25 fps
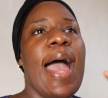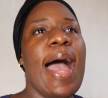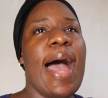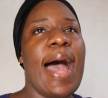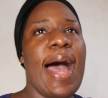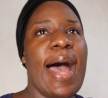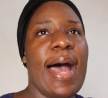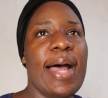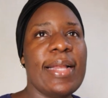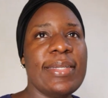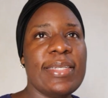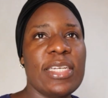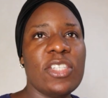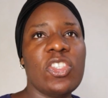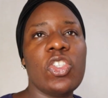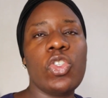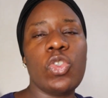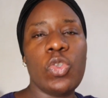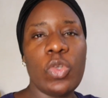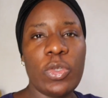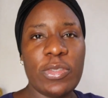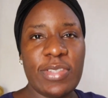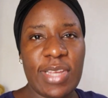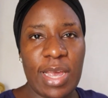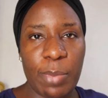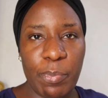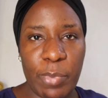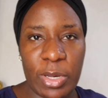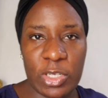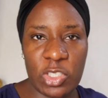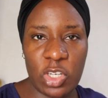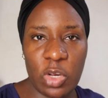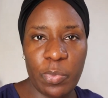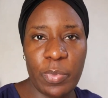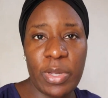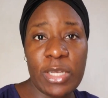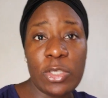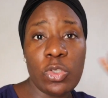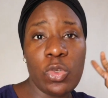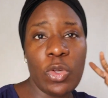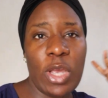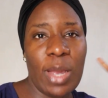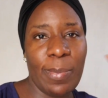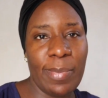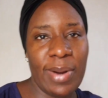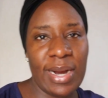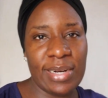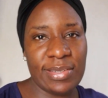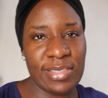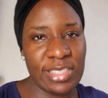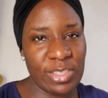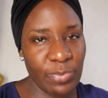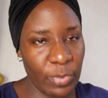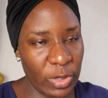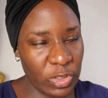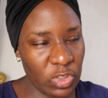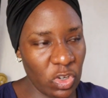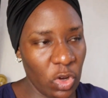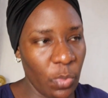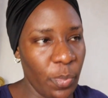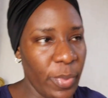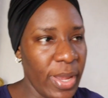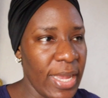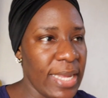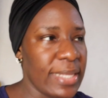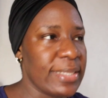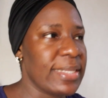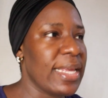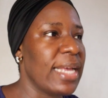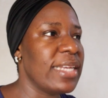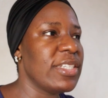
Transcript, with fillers: And then she took their measurement, took Amarachi's measurement,